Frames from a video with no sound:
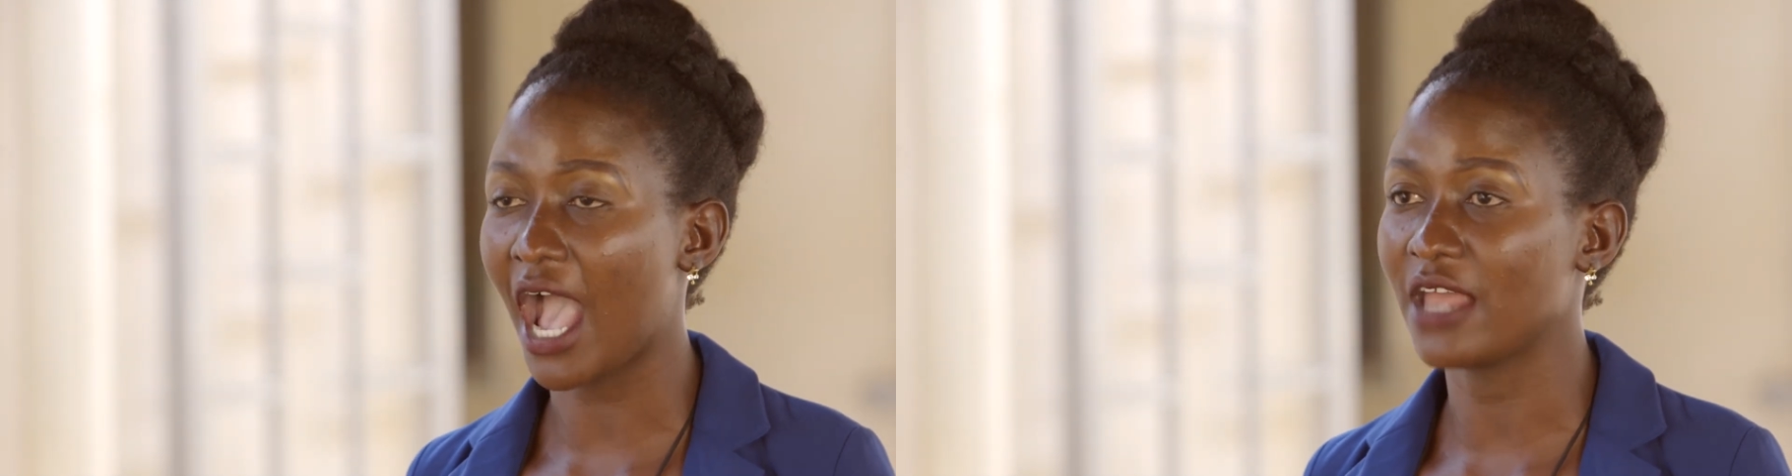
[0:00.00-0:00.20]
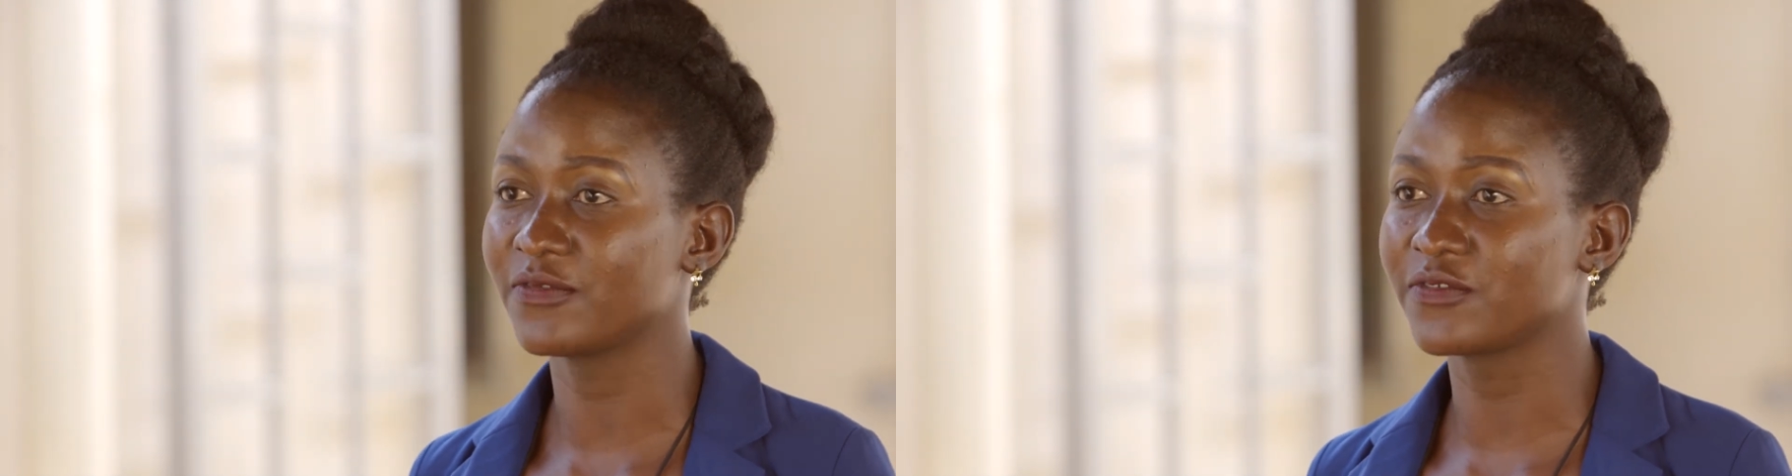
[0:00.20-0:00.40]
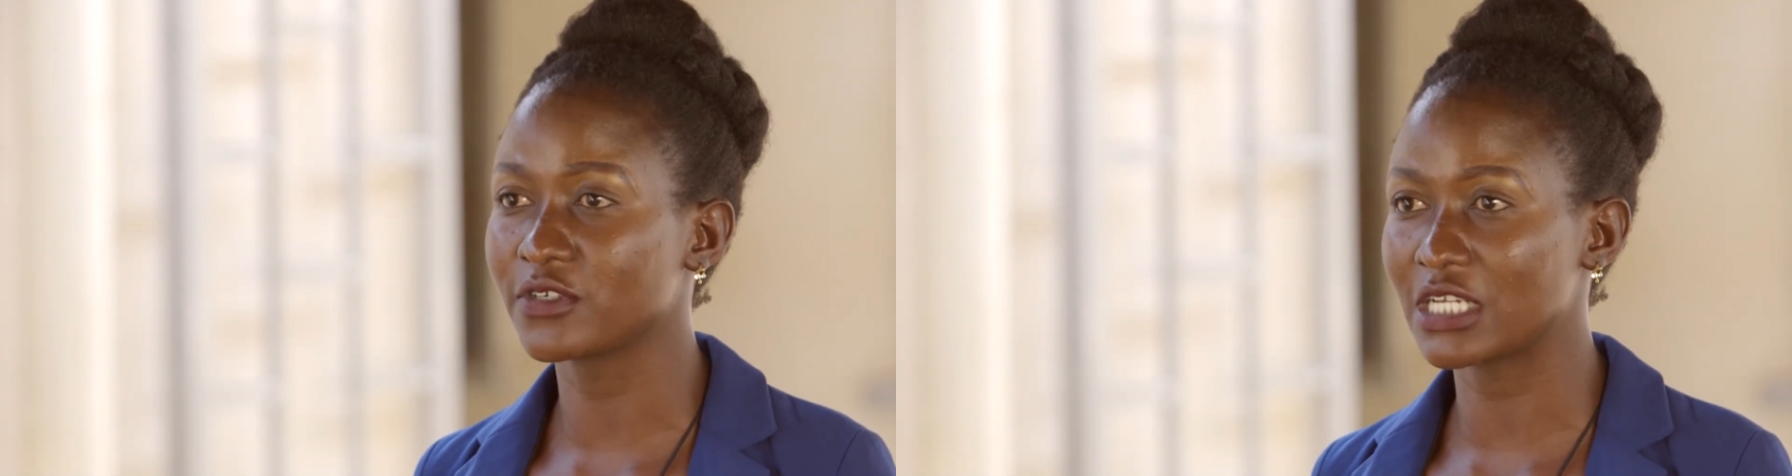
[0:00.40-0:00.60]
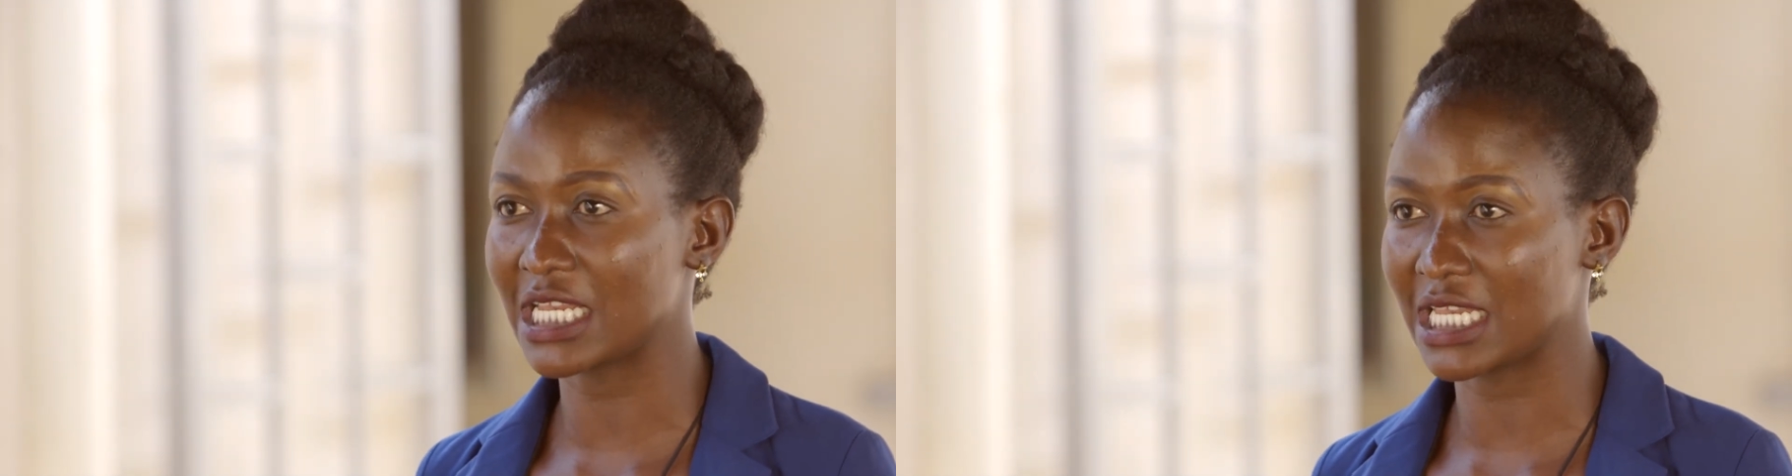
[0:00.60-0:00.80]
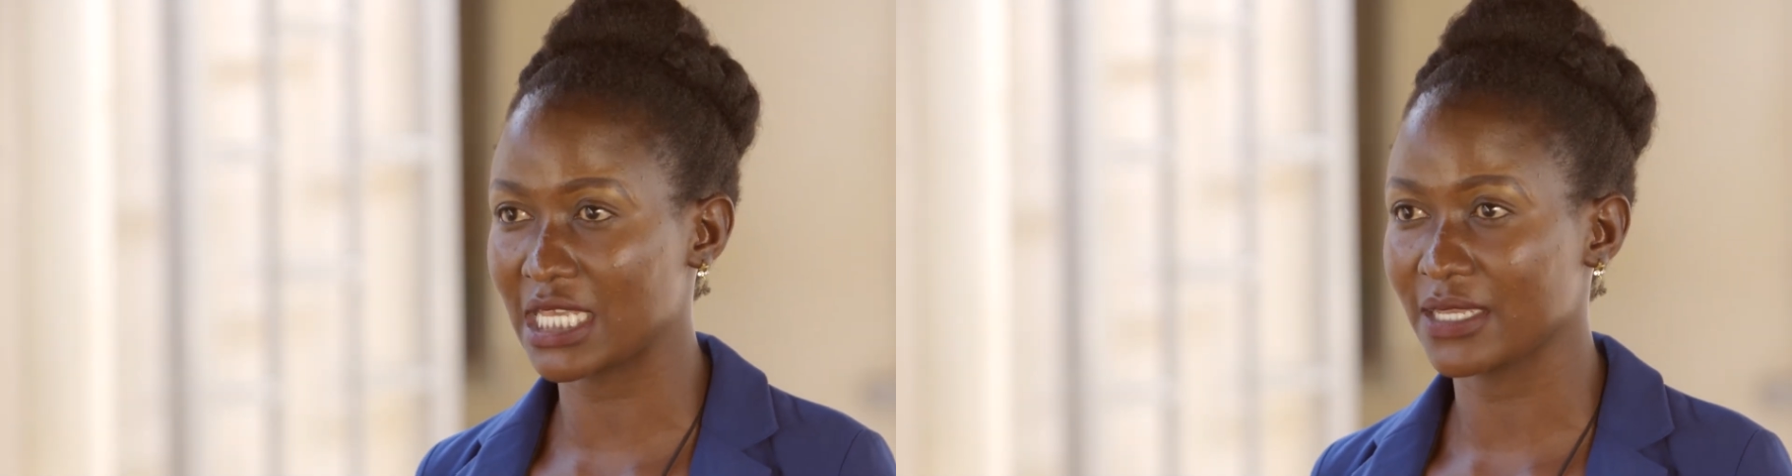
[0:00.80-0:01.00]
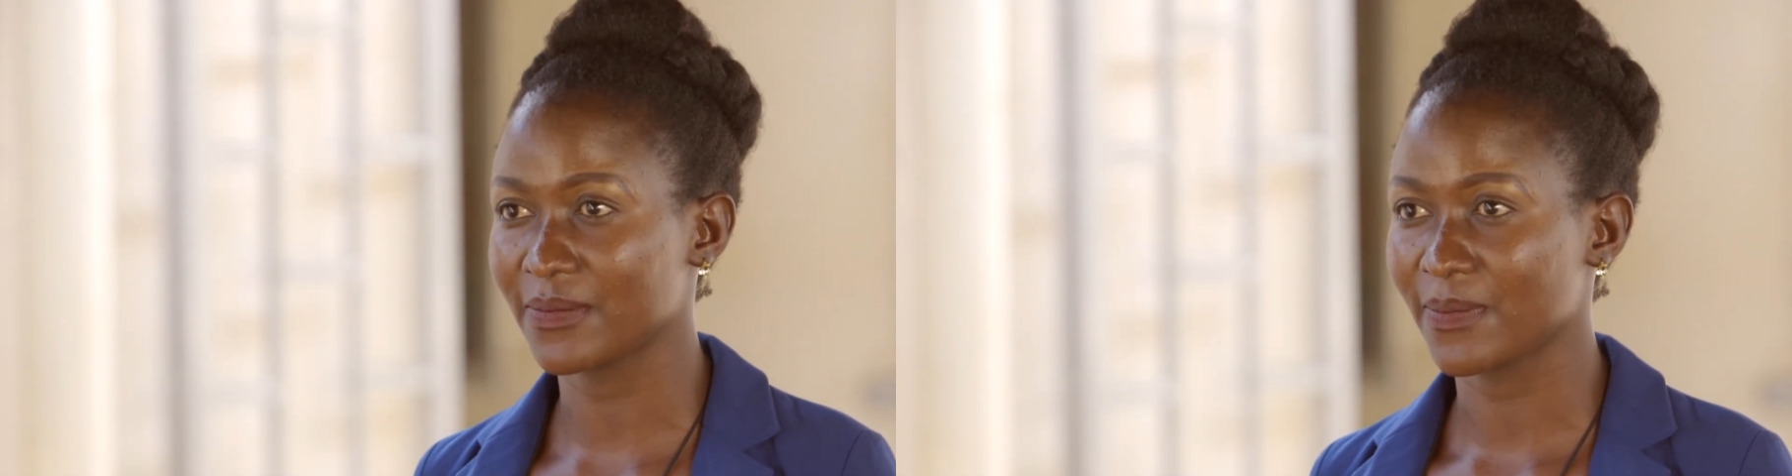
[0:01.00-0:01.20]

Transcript: and freely.